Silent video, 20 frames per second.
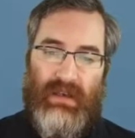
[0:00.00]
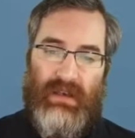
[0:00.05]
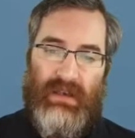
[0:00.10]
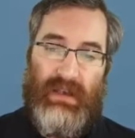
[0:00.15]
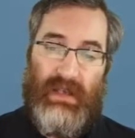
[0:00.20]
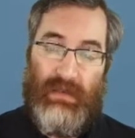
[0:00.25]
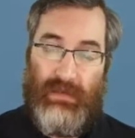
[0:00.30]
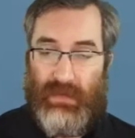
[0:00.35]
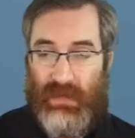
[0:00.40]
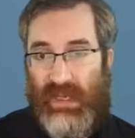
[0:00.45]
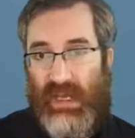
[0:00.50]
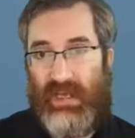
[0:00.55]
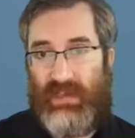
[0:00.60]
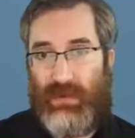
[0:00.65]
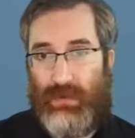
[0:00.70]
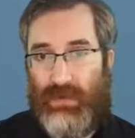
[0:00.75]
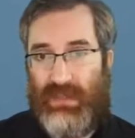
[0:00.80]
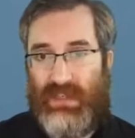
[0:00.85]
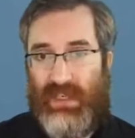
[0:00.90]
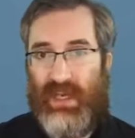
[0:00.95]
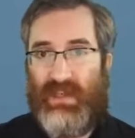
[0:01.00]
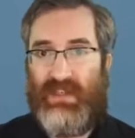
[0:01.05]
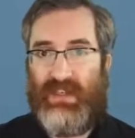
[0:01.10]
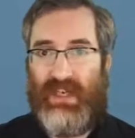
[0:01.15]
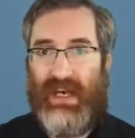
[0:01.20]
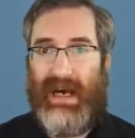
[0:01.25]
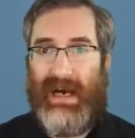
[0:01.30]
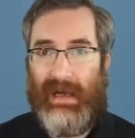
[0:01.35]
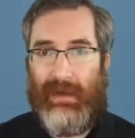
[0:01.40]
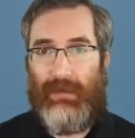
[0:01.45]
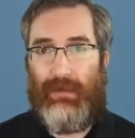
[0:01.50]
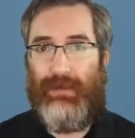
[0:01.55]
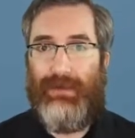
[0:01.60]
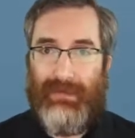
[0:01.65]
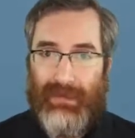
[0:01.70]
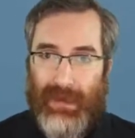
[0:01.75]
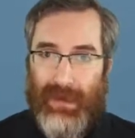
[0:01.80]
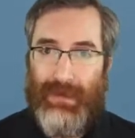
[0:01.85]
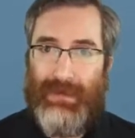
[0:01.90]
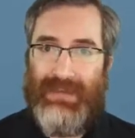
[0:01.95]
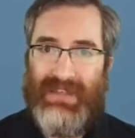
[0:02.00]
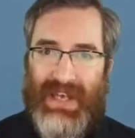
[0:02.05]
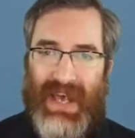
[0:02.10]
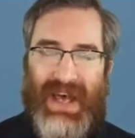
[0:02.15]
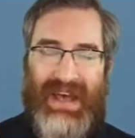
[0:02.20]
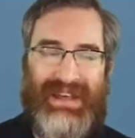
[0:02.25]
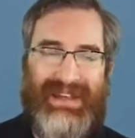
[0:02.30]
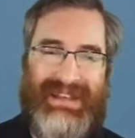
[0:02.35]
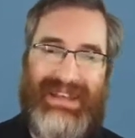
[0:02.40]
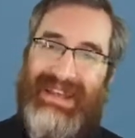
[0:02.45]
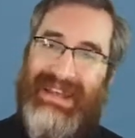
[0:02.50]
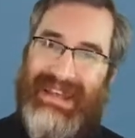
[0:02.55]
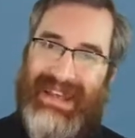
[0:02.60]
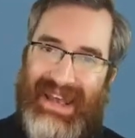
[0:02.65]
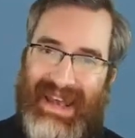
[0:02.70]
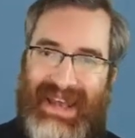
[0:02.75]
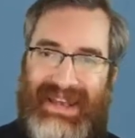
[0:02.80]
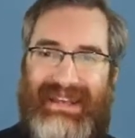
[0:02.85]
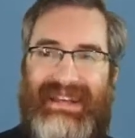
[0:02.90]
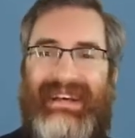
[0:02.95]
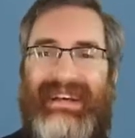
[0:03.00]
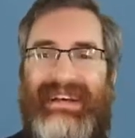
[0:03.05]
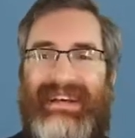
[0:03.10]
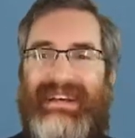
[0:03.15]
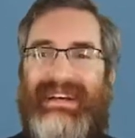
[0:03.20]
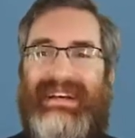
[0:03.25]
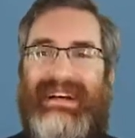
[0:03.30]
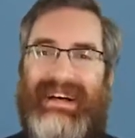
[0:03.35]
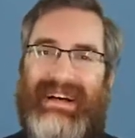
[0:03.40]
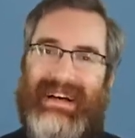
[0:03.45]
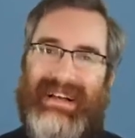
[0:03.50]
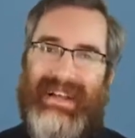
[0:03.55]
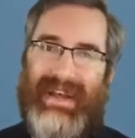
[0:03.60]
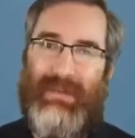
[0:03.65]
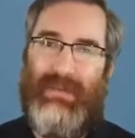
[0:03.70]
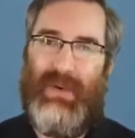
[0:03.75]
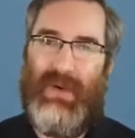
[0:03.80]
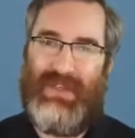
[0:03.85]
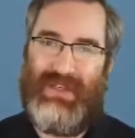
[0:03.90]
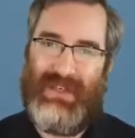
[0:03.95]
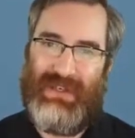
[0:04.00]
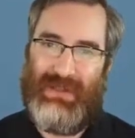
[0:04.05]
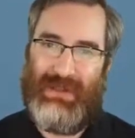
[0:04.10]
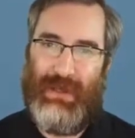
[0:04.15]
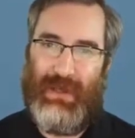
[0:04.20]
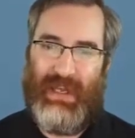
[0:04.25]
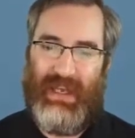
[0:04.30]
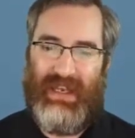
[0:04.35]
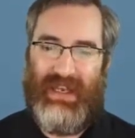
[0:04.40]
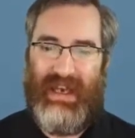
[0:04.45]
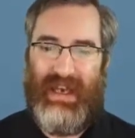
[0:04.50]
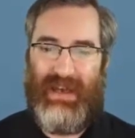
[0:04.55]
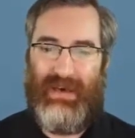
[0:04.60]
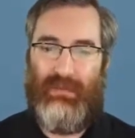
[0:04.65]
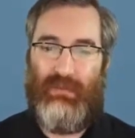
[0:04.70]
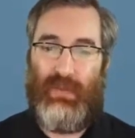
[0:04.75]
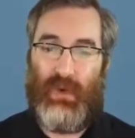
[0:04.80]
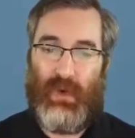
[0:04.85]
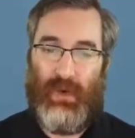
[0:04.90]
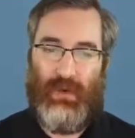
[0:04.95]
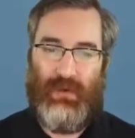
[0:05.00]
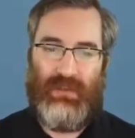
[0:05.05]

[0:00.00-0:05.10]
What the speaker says: If the answer is yes to either of those, then again, that puts us looking at Pearl